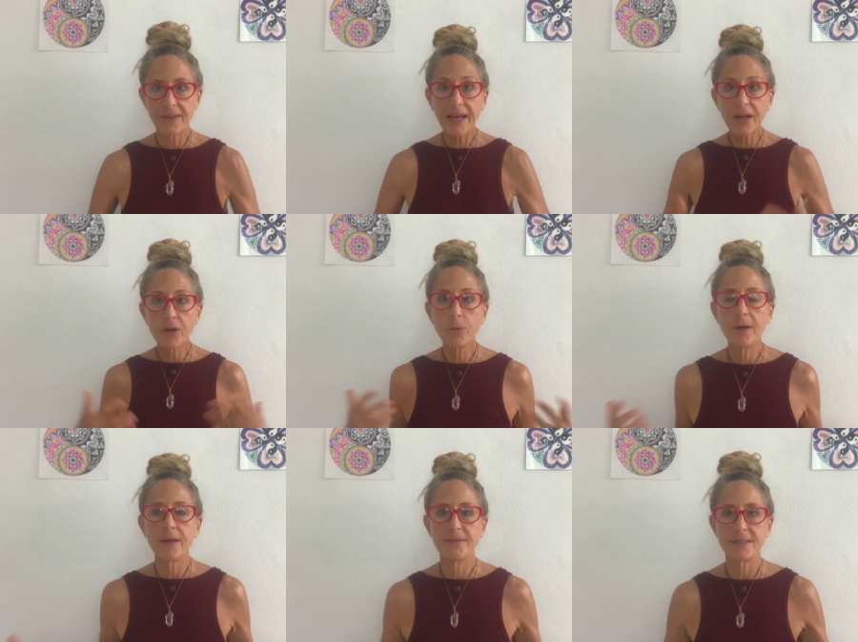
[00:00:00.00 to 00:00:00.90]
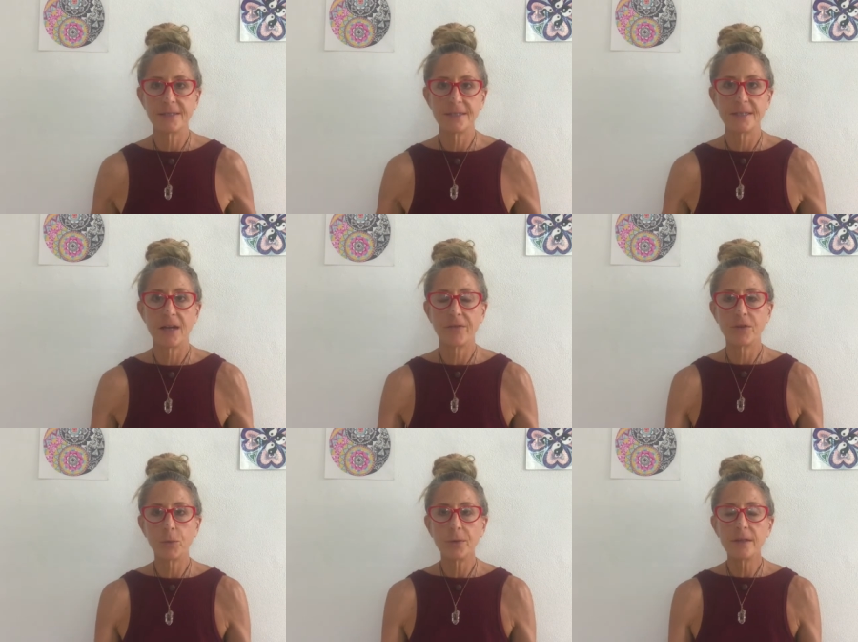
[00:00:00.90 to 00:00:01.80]
airwaves itself that
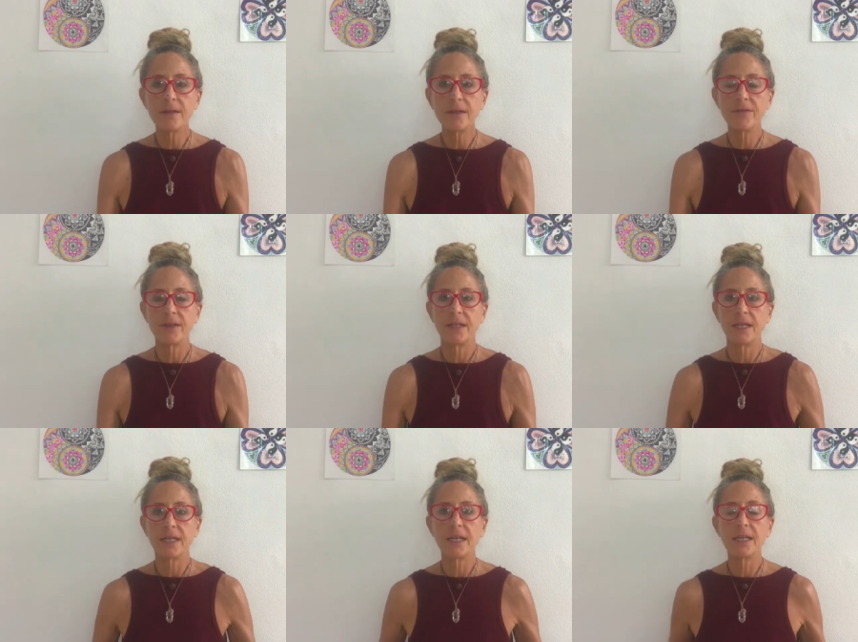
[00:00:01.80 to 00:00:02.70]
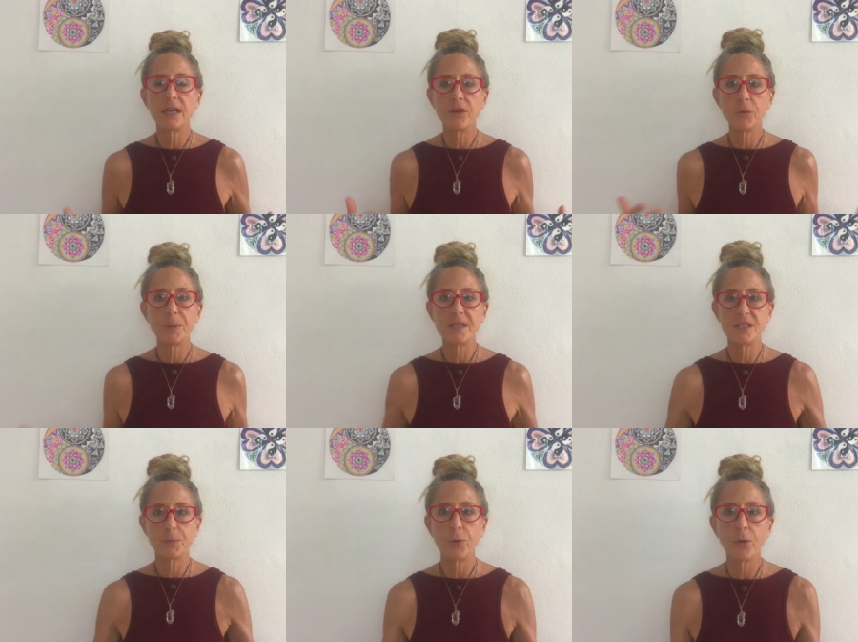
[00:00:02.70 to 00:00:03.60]
we live in can either be
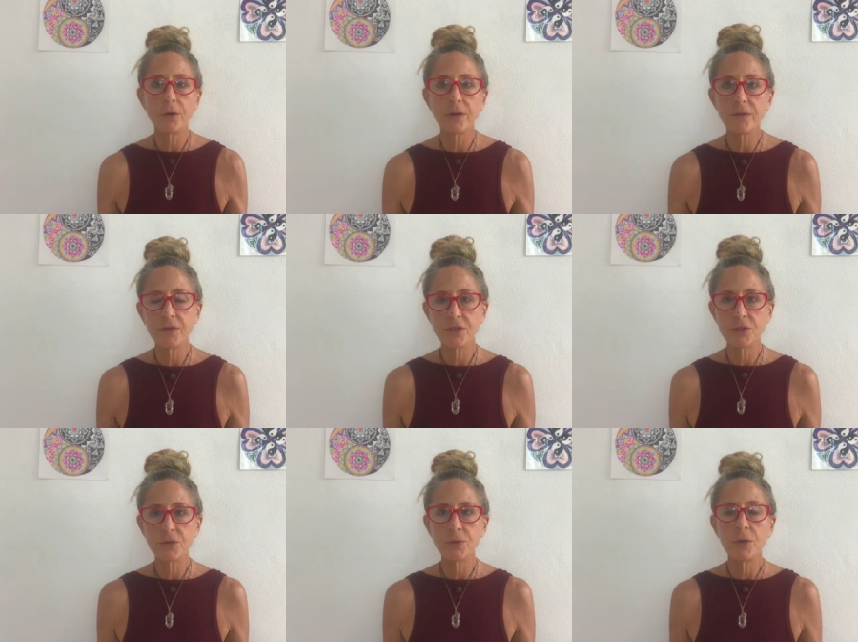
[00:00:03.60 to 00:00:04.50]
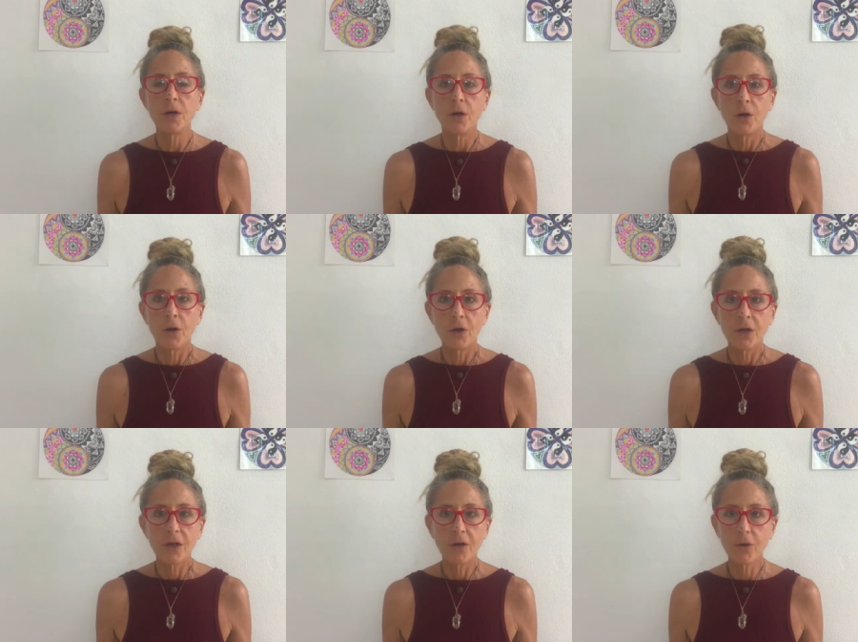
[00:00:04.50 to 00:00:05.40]
supportive to
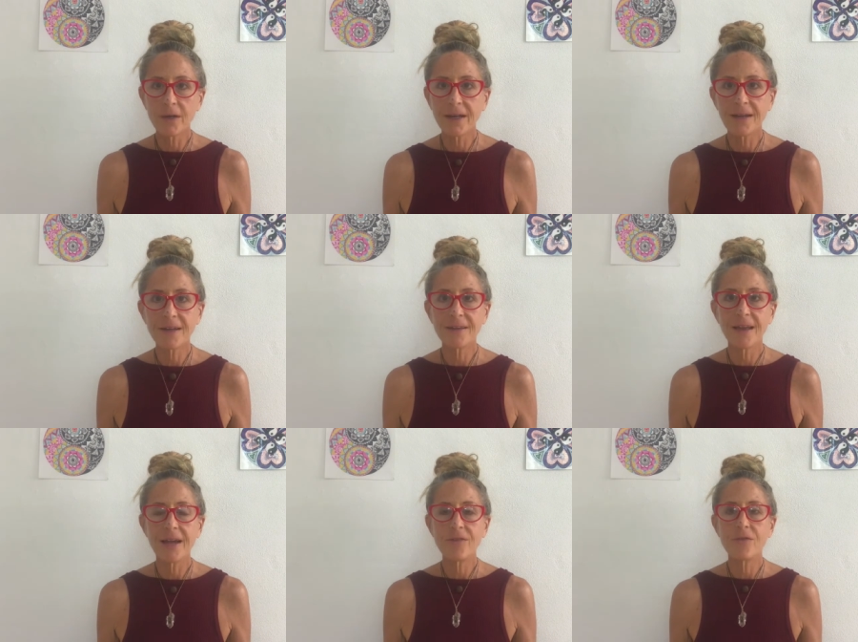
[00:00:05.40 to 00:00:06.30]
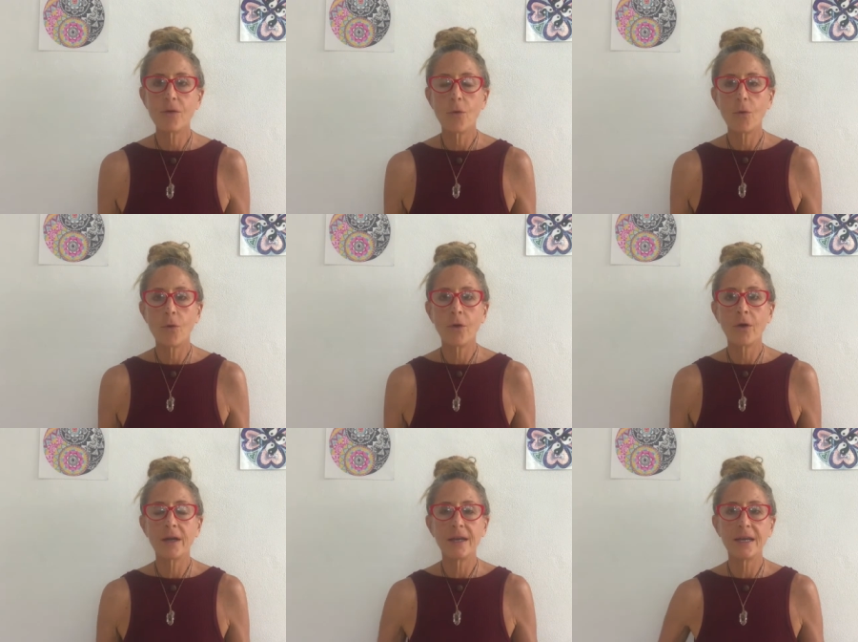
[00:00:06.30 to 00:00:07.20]
organic life or
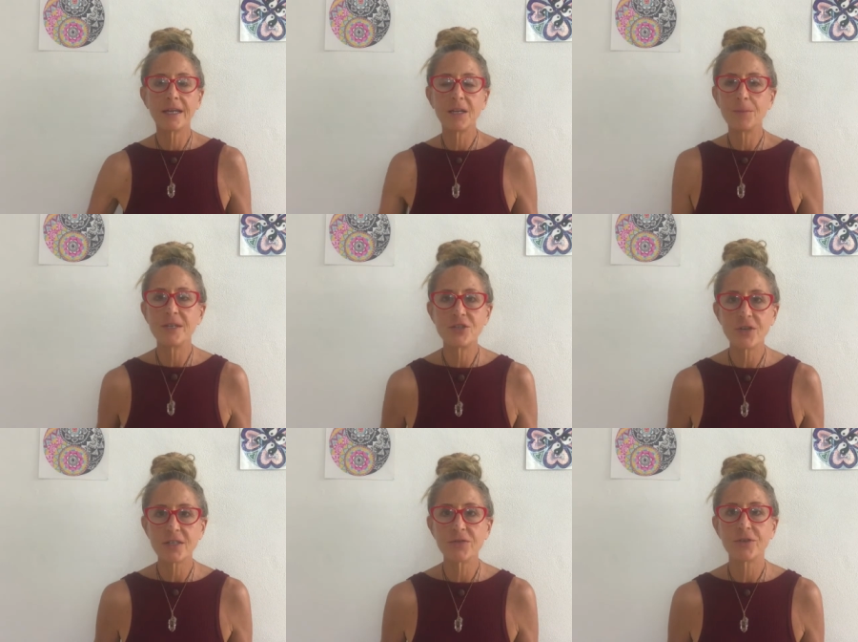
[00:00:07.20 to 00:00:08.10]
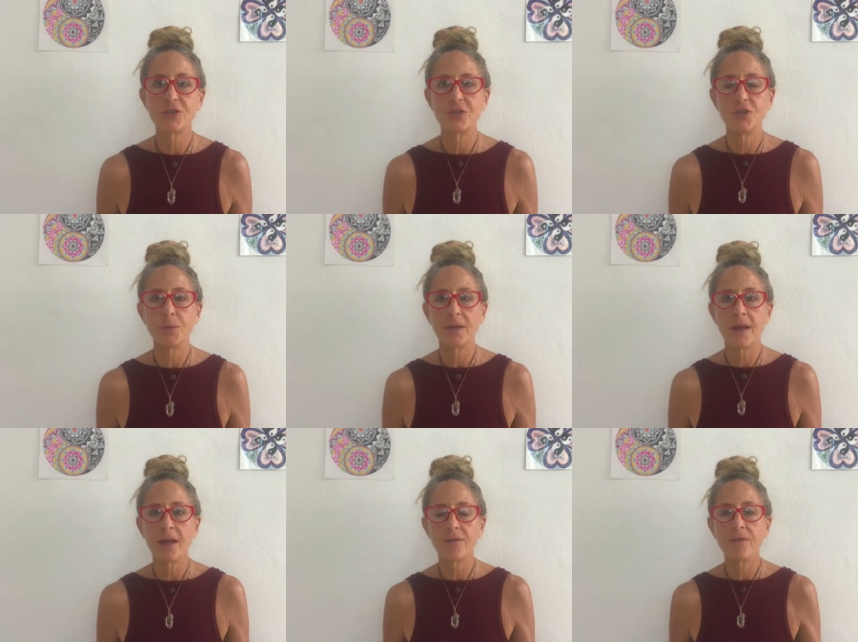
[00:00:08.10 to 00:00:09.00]
it can be stressful to human
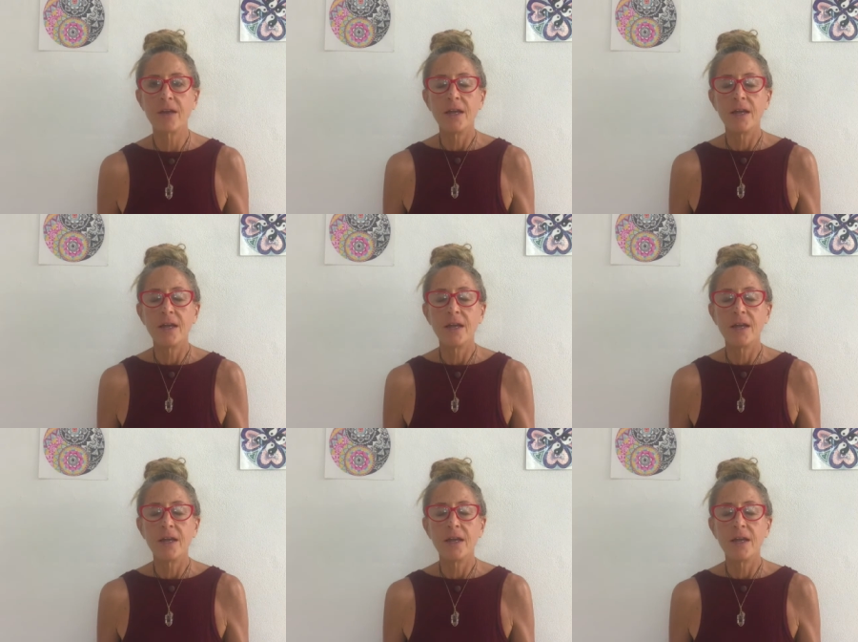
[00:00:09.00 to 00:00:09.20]
life.